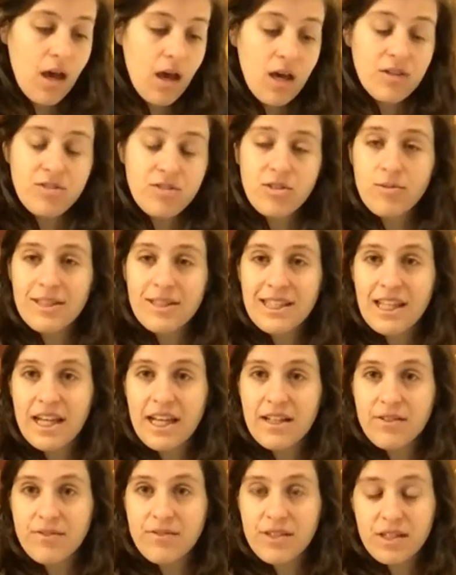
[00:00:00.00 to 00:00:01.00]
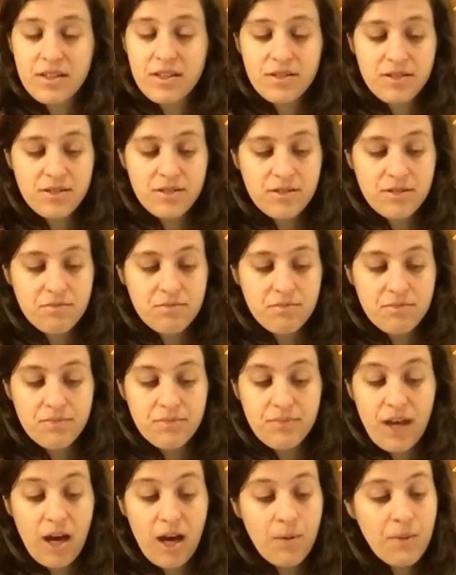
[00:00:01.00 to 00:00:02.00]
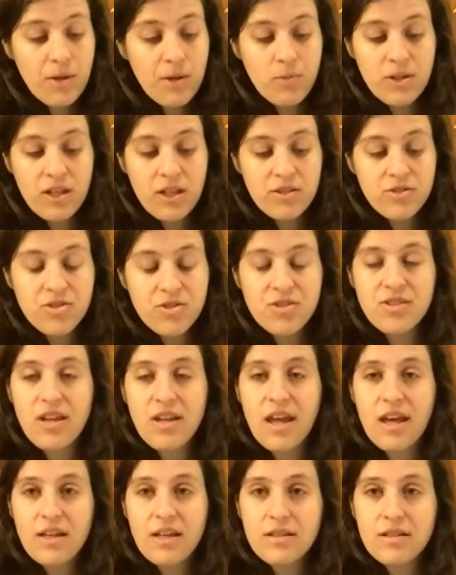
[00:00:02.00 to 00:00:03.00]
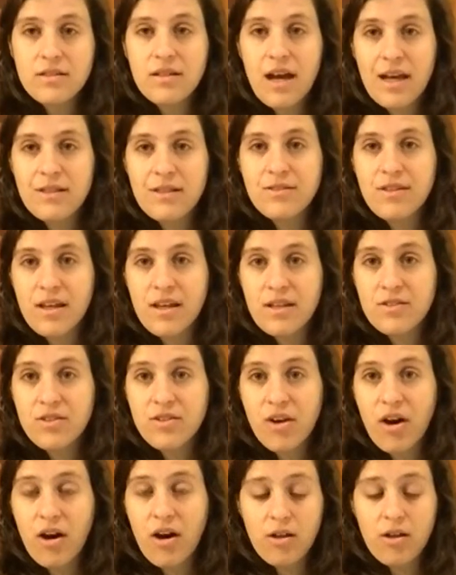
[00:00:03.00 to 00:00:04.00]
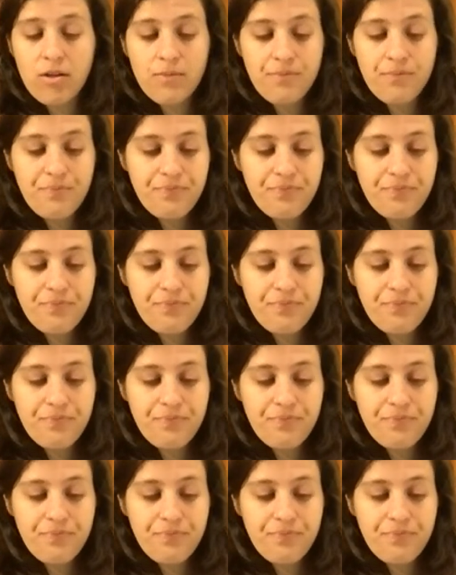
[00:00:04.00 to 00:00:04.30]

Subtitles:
So in light of this, how might we understand Isaiah's call?